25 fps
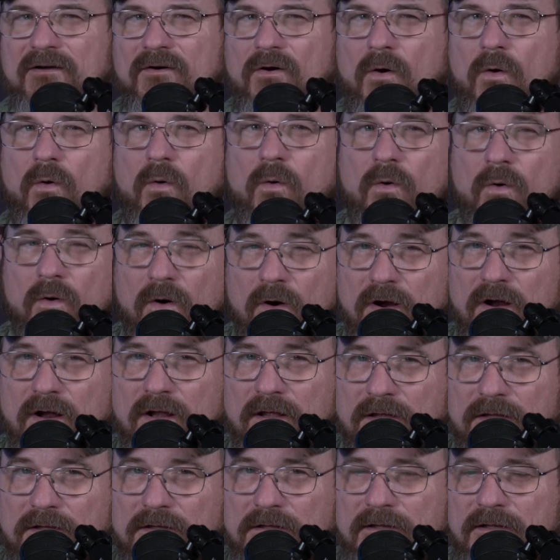
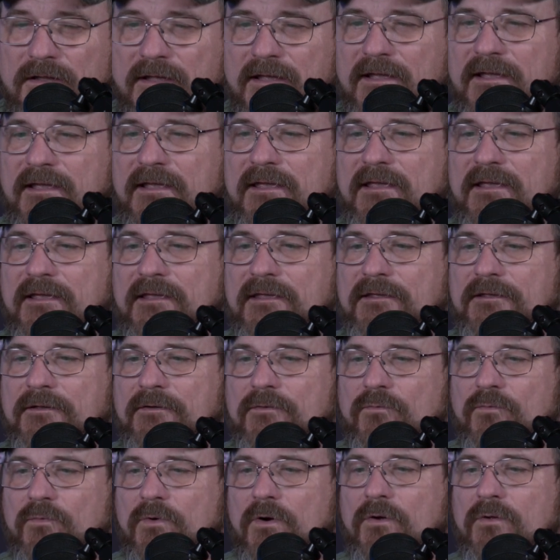or a
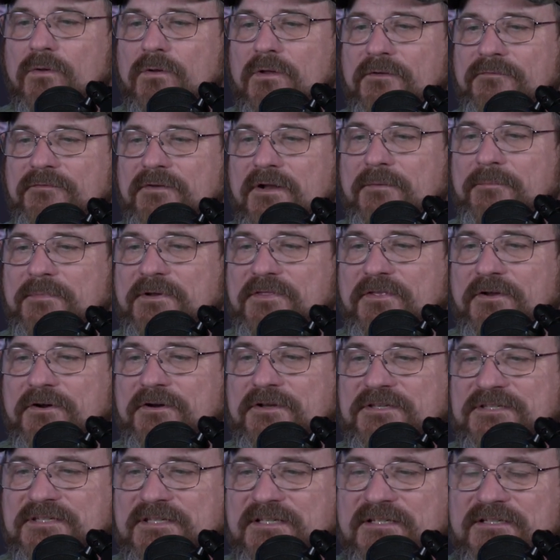roll of number
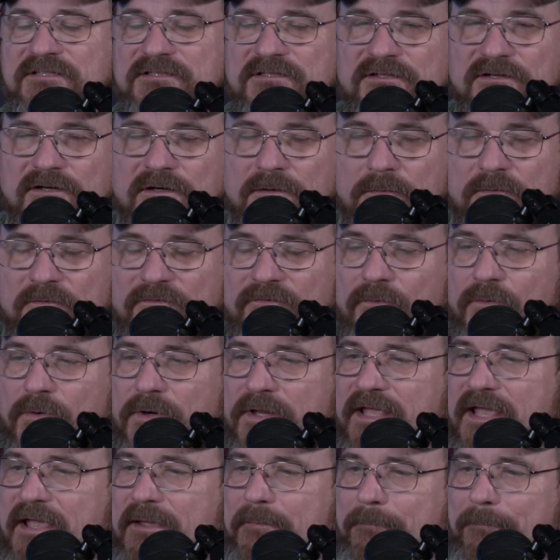36 or number
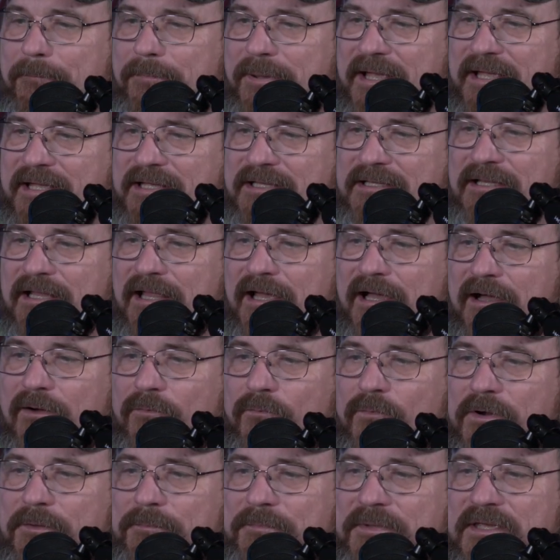48 bank
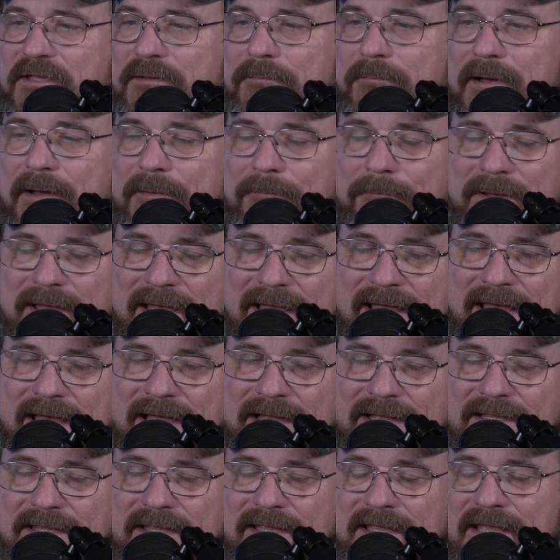line with me in my
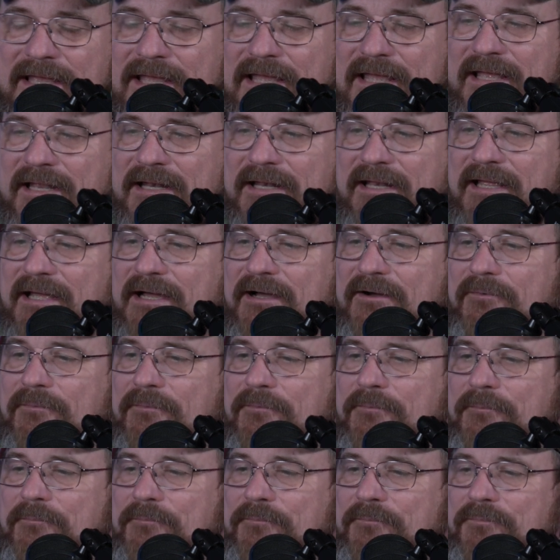pack.
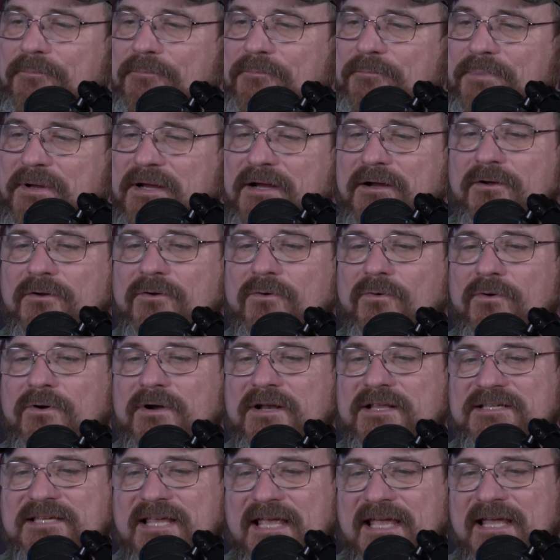Now,
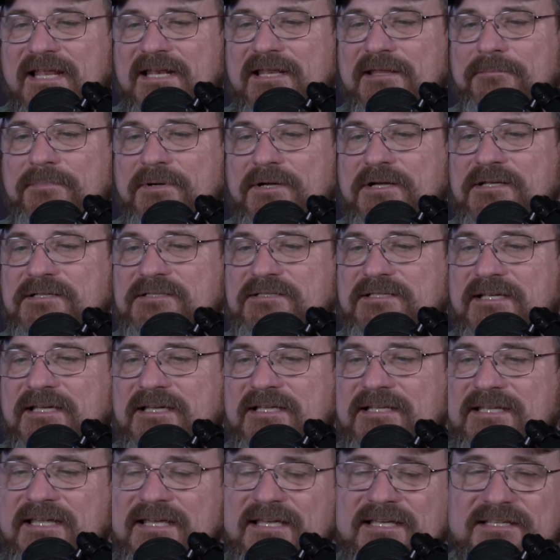paracord is handy because it
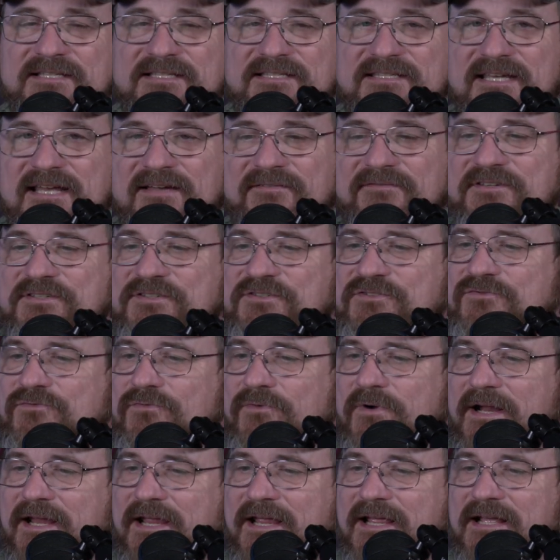contains 7
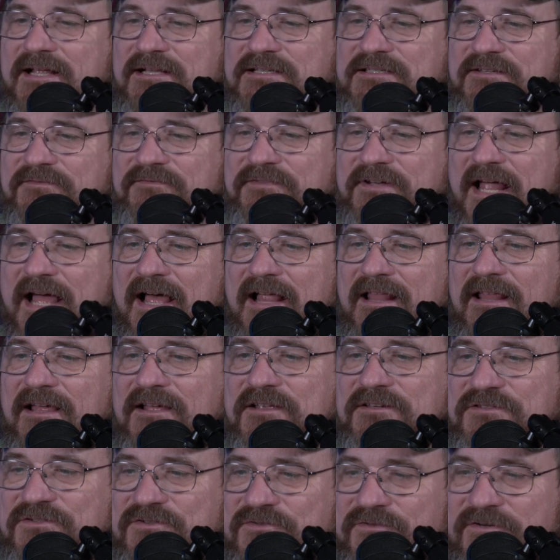strands of
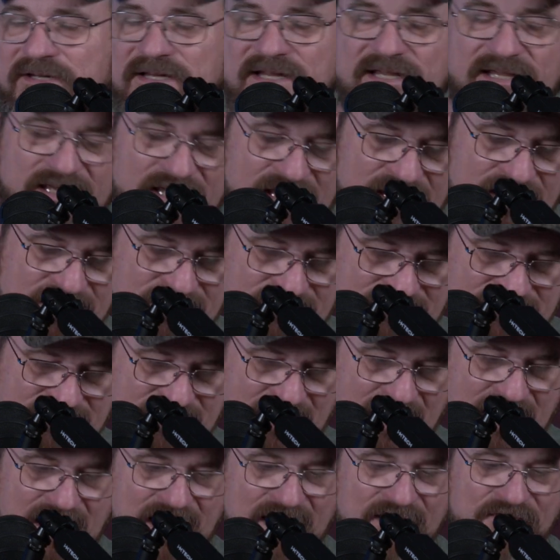nylon string
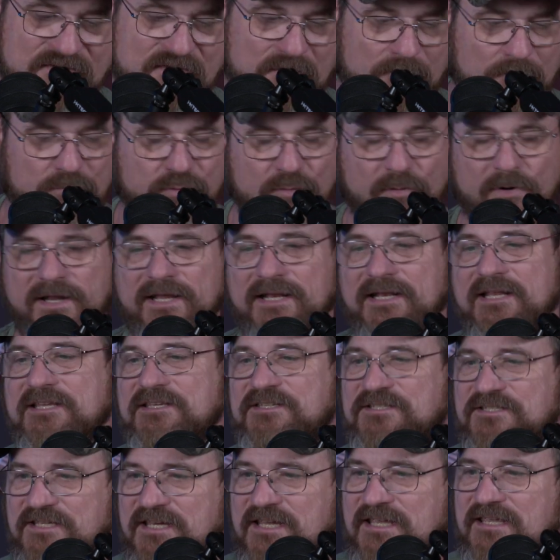inside the
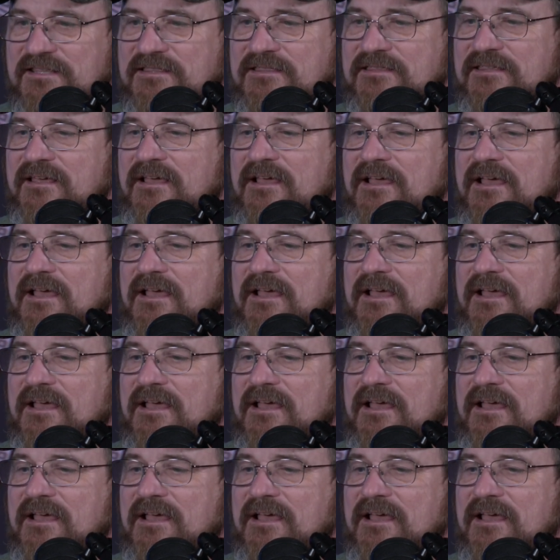braided sheath.